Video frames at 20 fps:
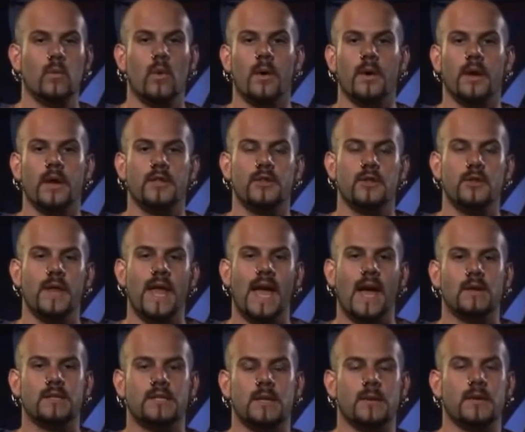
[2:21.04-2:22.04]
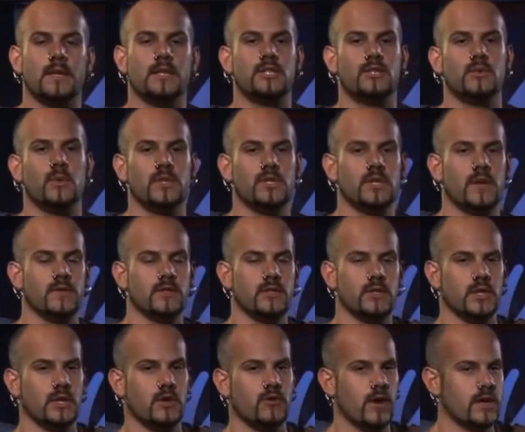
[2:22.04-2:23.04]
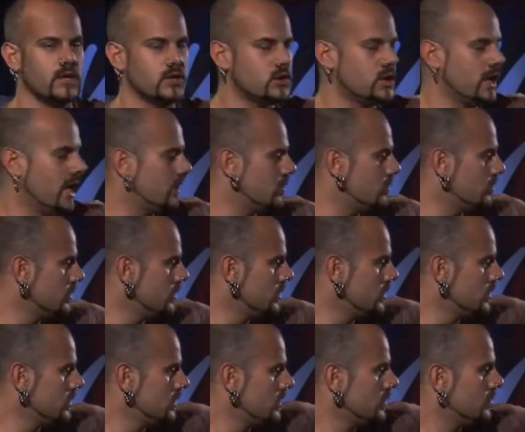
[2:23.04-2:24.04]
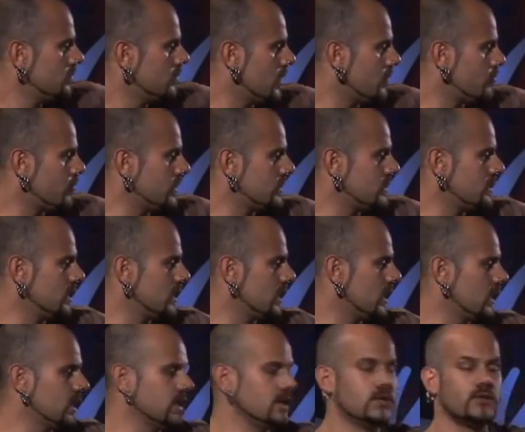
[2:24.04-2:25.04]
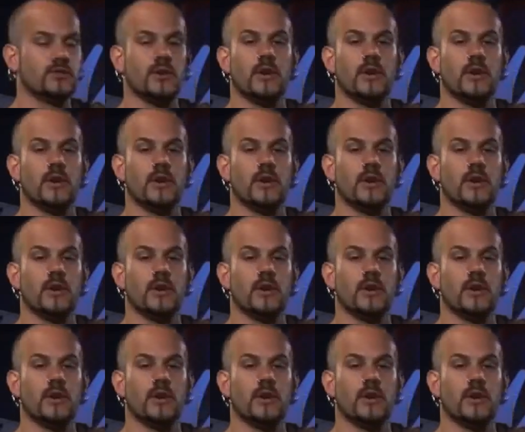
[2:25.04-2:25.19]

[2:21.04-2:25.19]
What I'm going to do now is I'm going to switch over to the crunch channel by pressing the clean